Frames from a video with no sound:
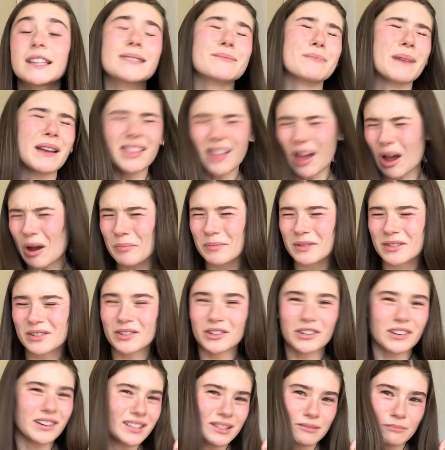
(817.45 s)
my
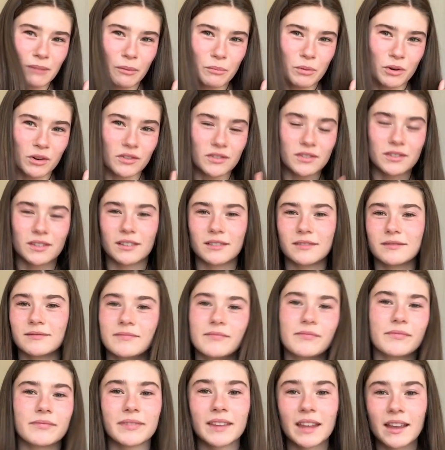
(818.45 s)
lobster, he's my person.
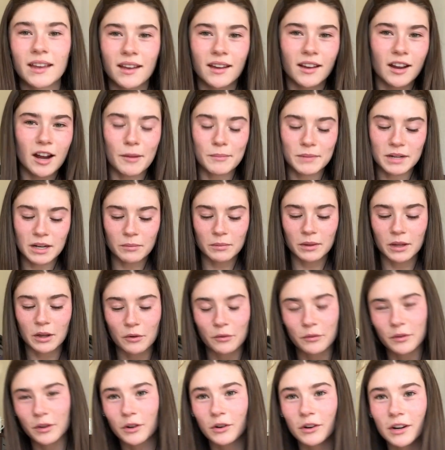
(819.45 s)
Comment down below
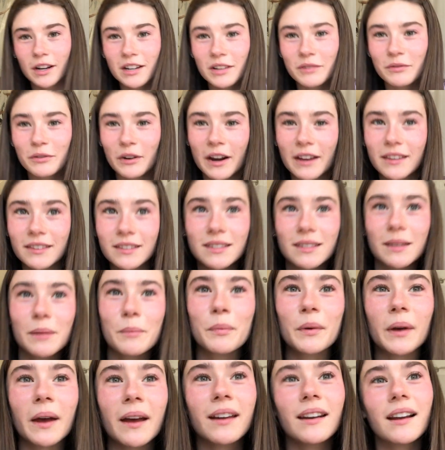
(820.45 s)
if you're into Friends.
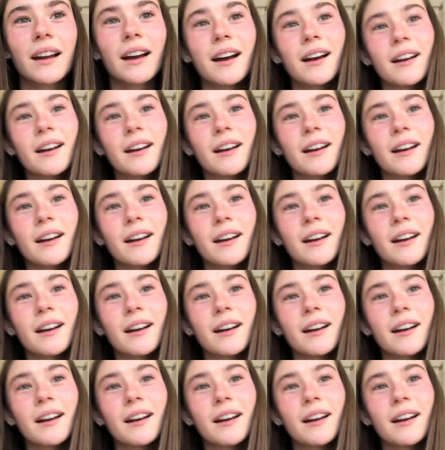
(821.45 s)
But